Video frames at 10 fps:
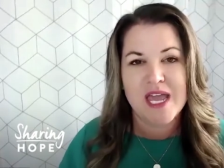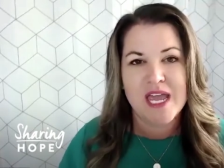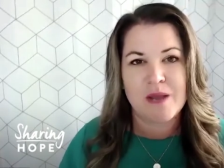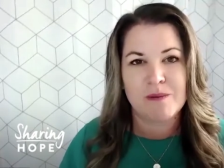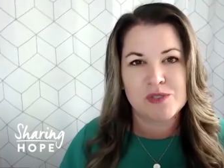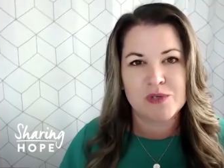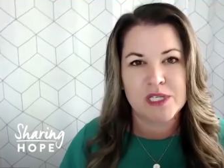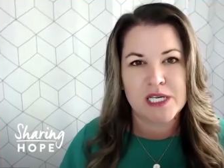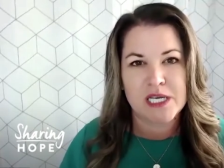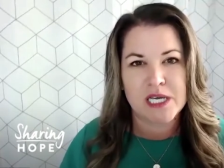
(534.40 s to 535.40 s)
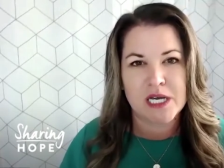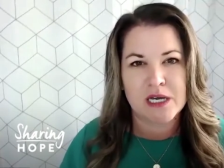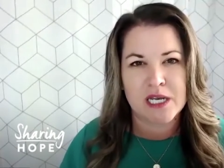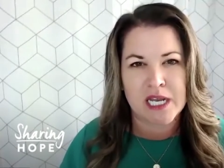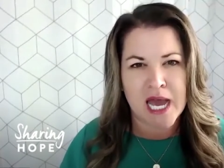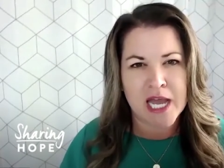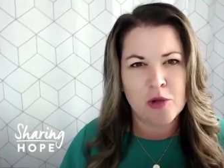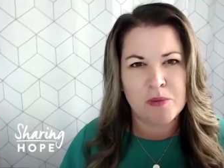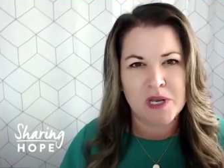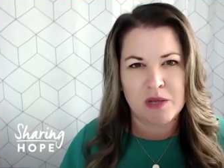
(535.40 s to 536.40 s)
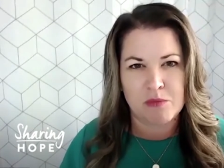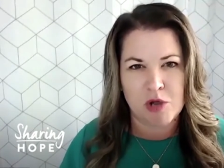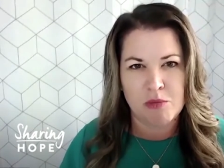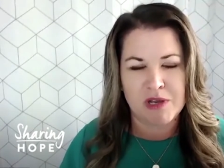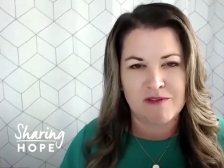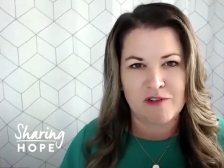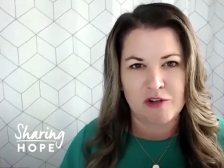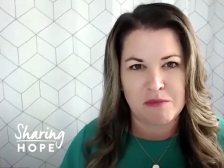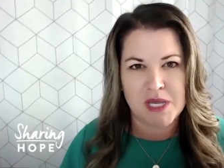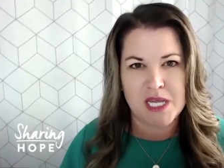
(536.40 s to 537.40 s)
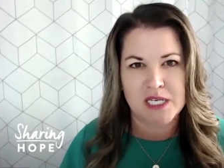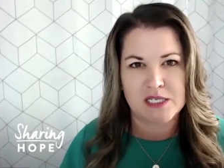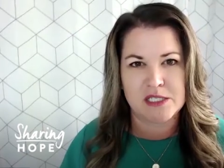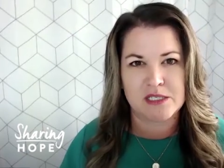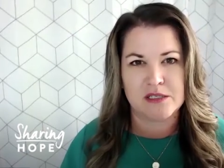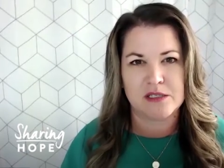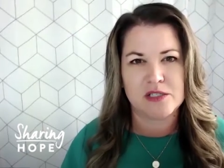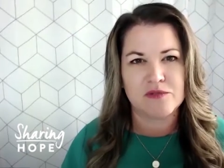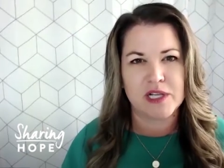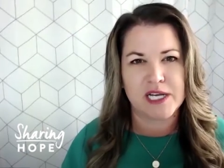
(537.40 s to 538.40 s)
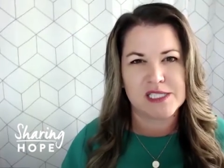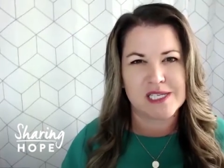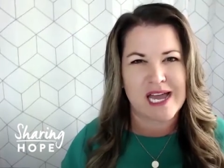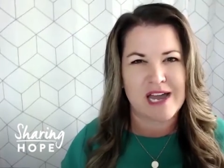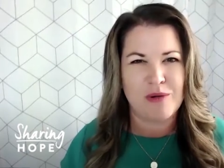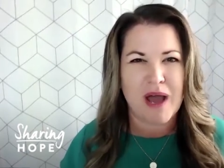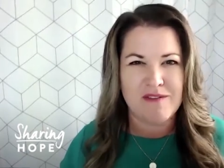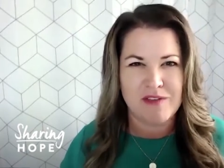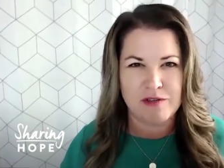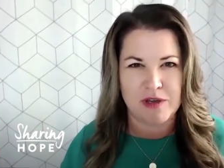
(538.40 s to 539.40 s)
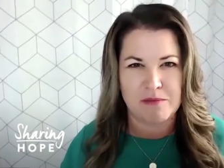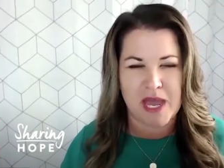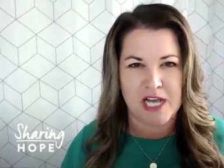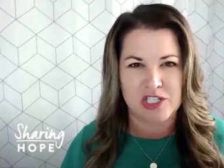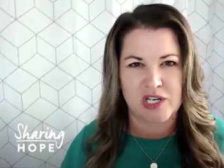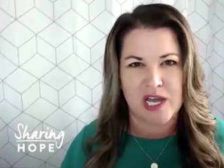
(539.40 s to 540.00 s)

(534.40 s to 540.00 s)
it was really an eye-opening moment for me to realize, how do I view compassion?